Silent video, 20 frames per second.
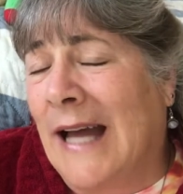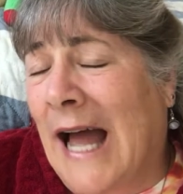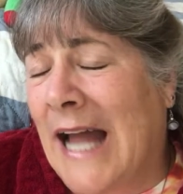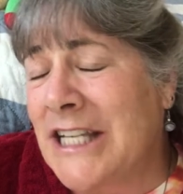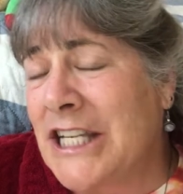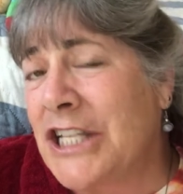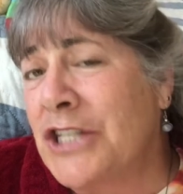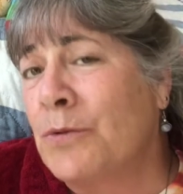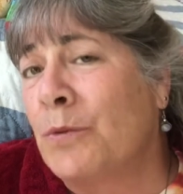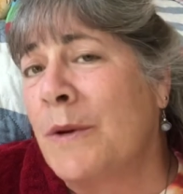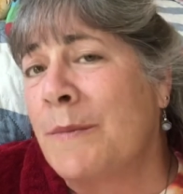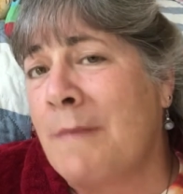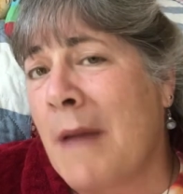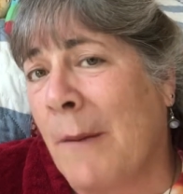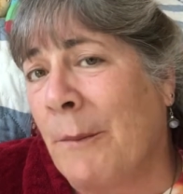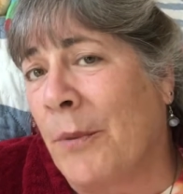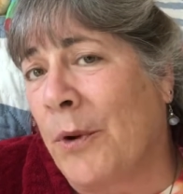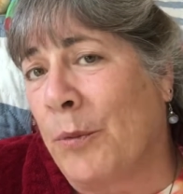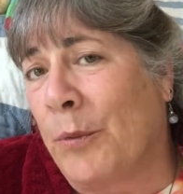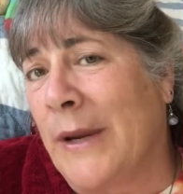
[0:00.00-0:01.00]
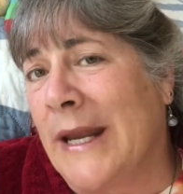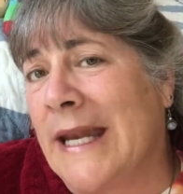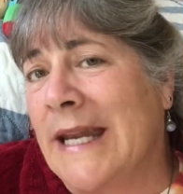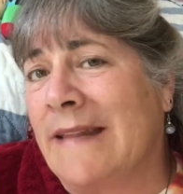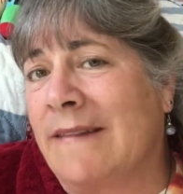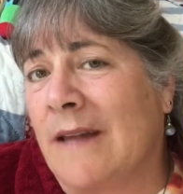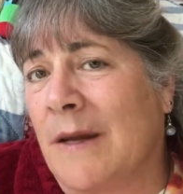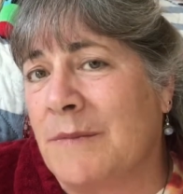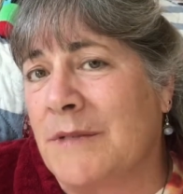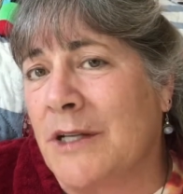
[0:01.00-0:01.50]
I just remember
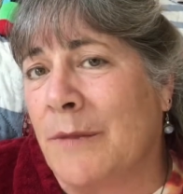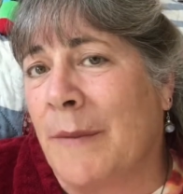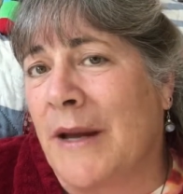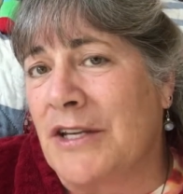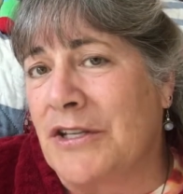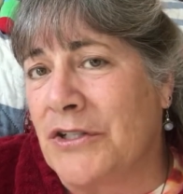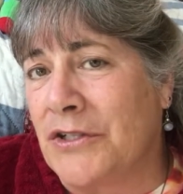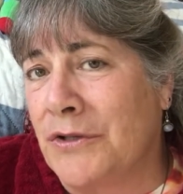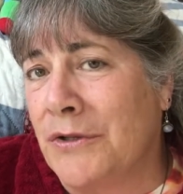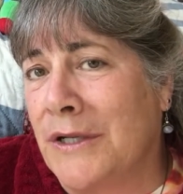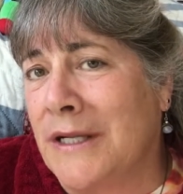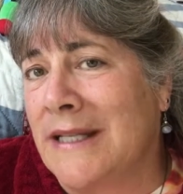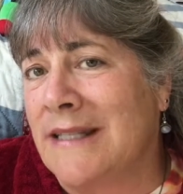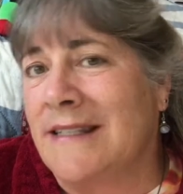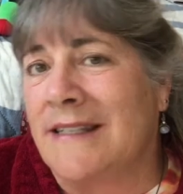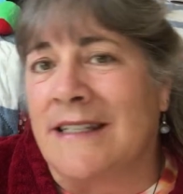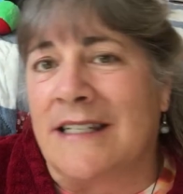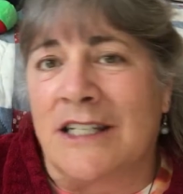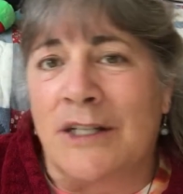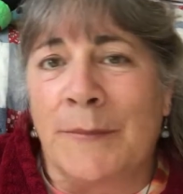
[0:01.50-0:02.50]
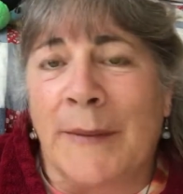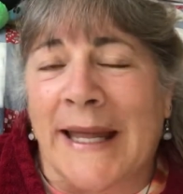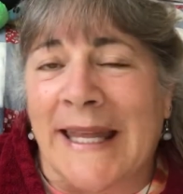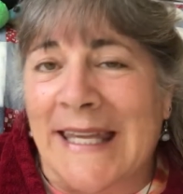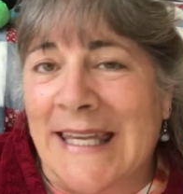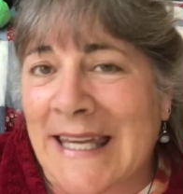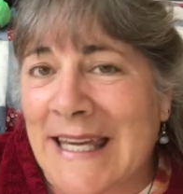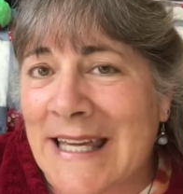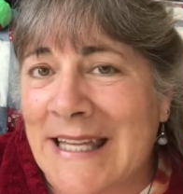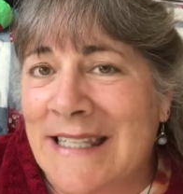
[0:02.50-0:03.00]
reading them to my students and to my
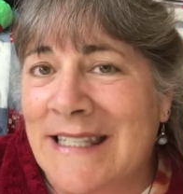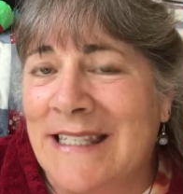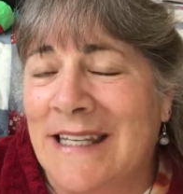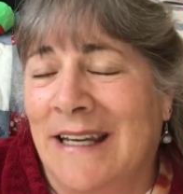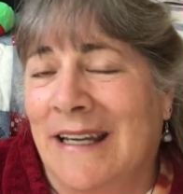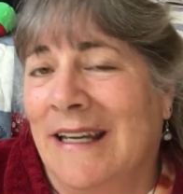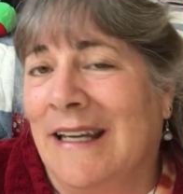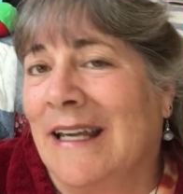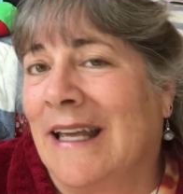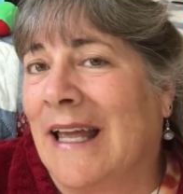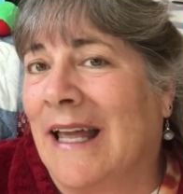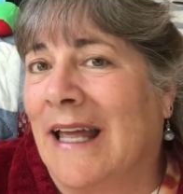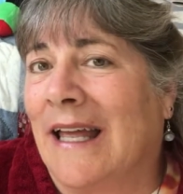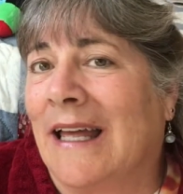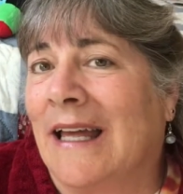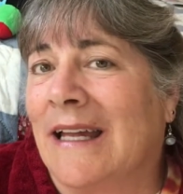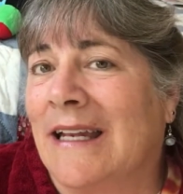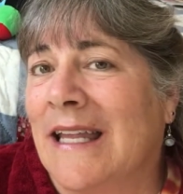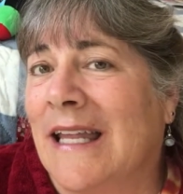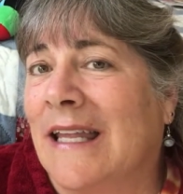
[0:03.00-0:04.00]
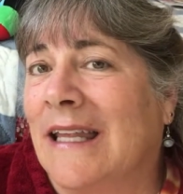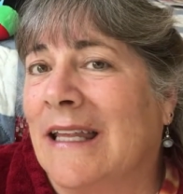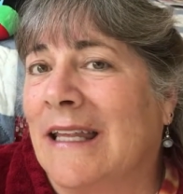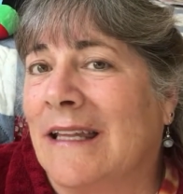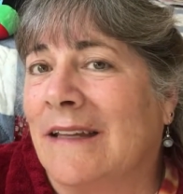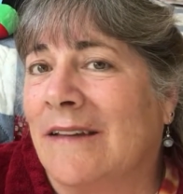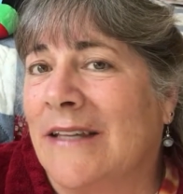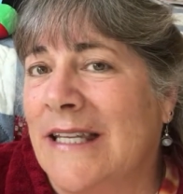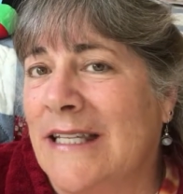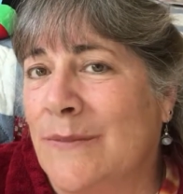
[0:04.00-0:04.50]
kids and
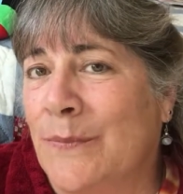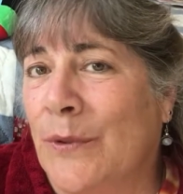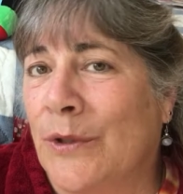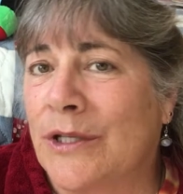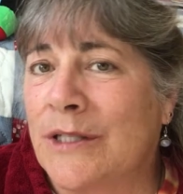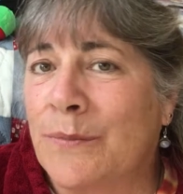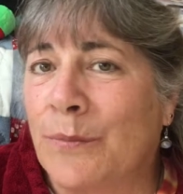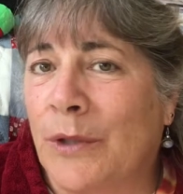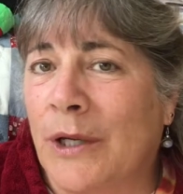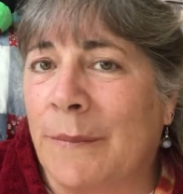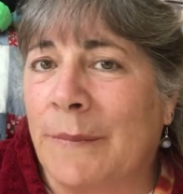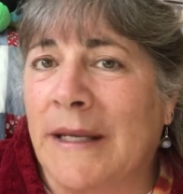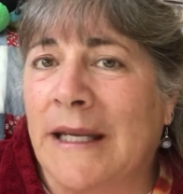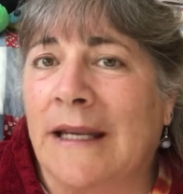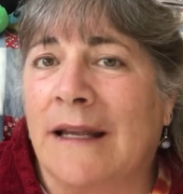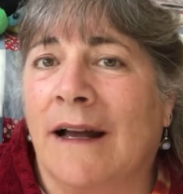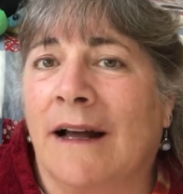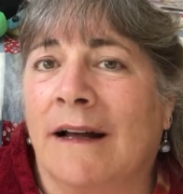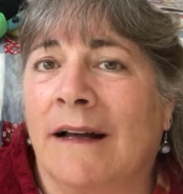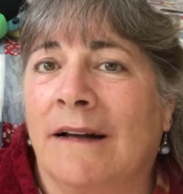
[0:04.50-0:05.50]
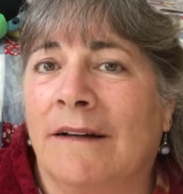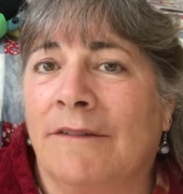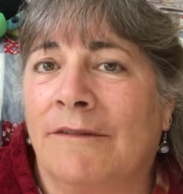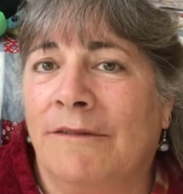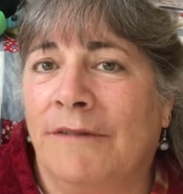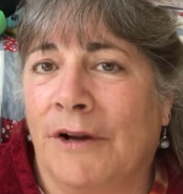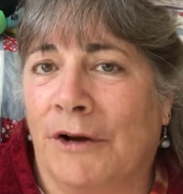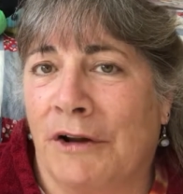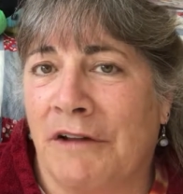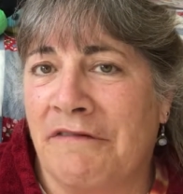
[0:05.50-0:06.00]
these books bring me
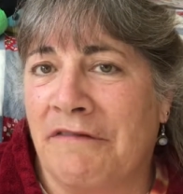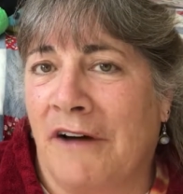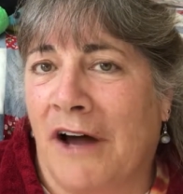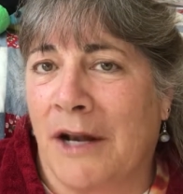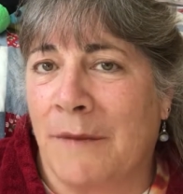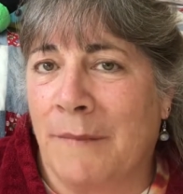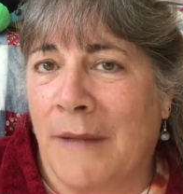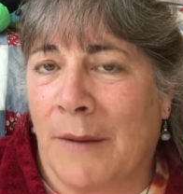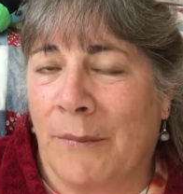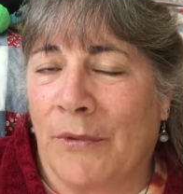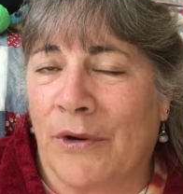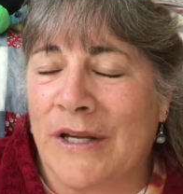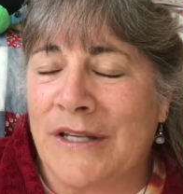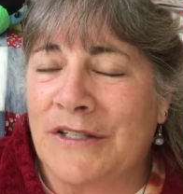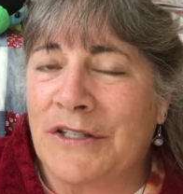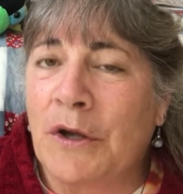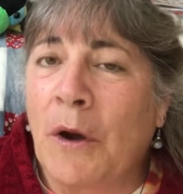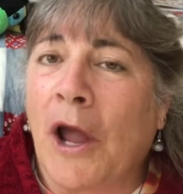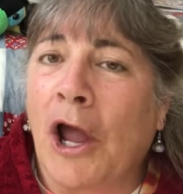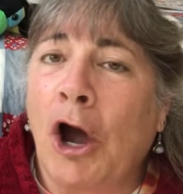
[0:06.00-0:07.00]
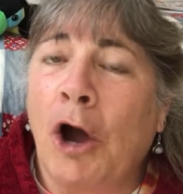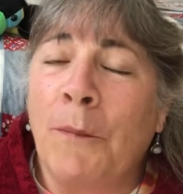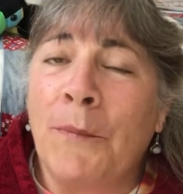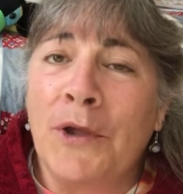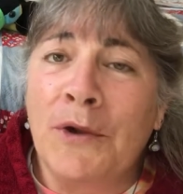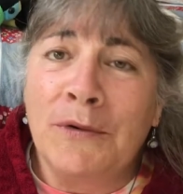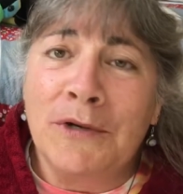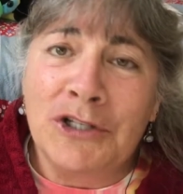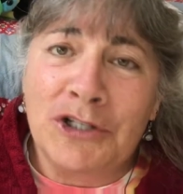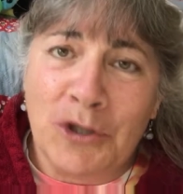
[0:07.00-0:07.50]
very fond memories. So I hope
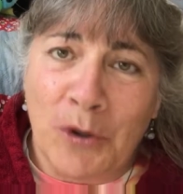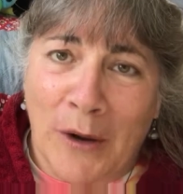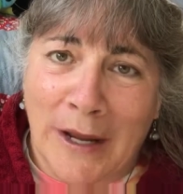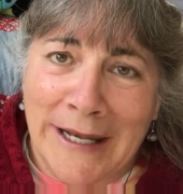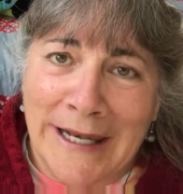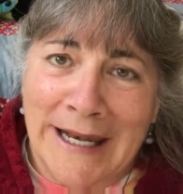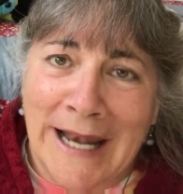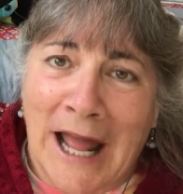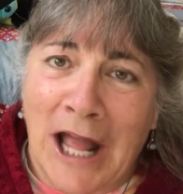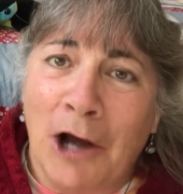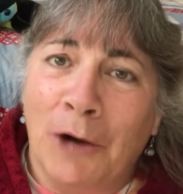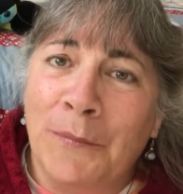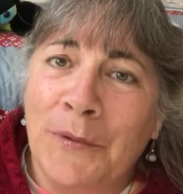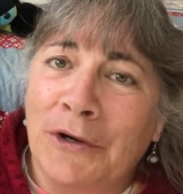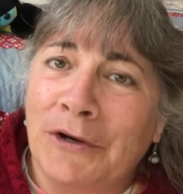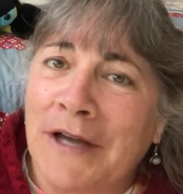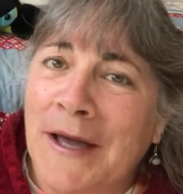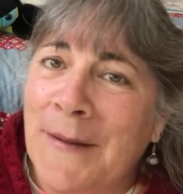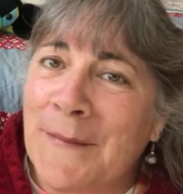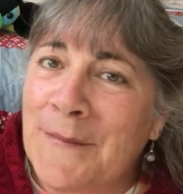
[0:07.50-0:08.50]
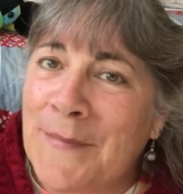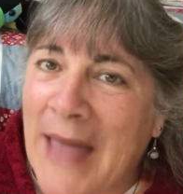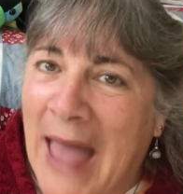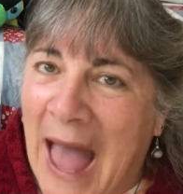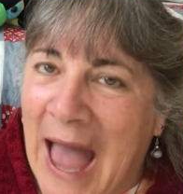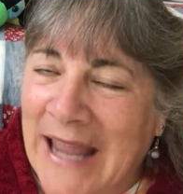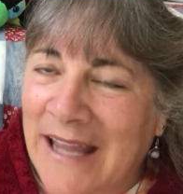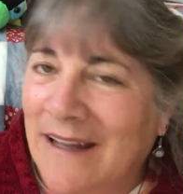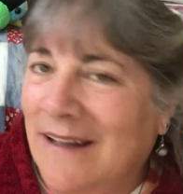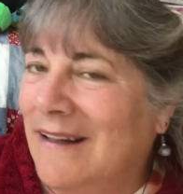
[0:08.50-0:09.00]
you enjoyed it. I hope you'll come
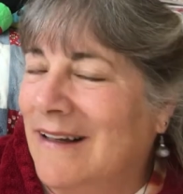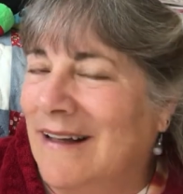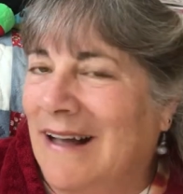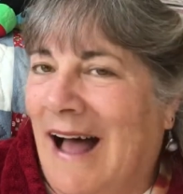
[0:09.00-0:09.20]
back.